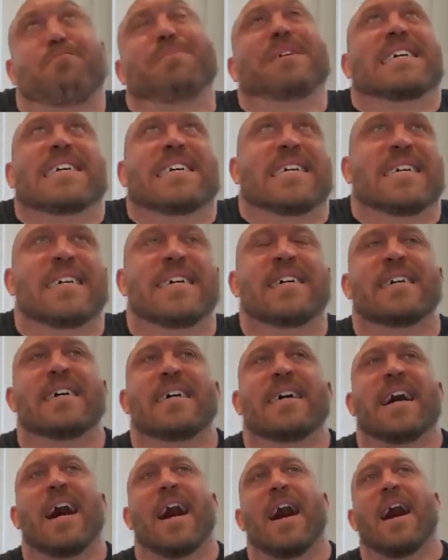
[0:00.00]
big.
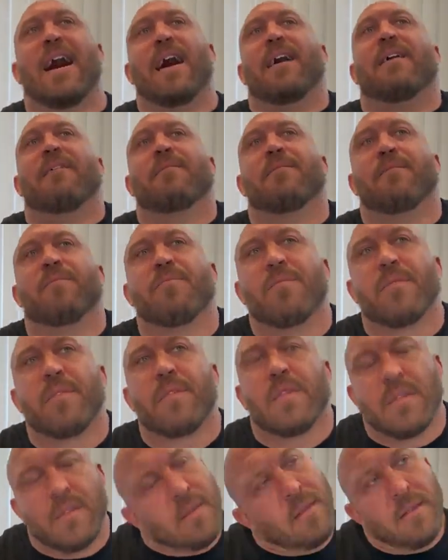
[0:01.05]
Um,
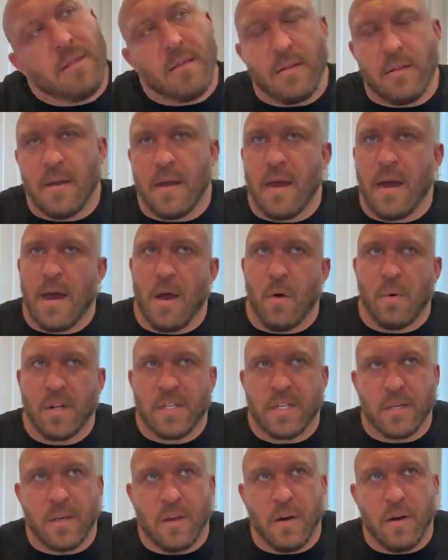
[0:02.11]
uh,
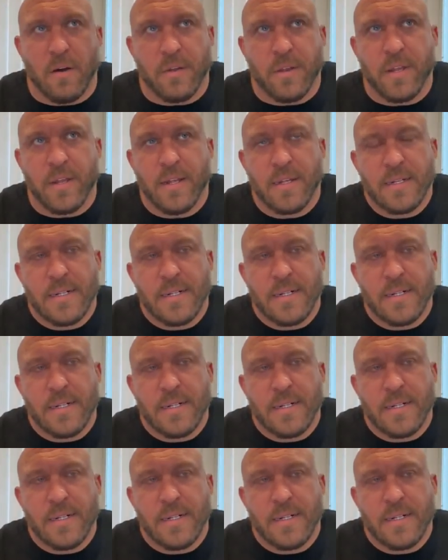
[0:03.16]
what's it called?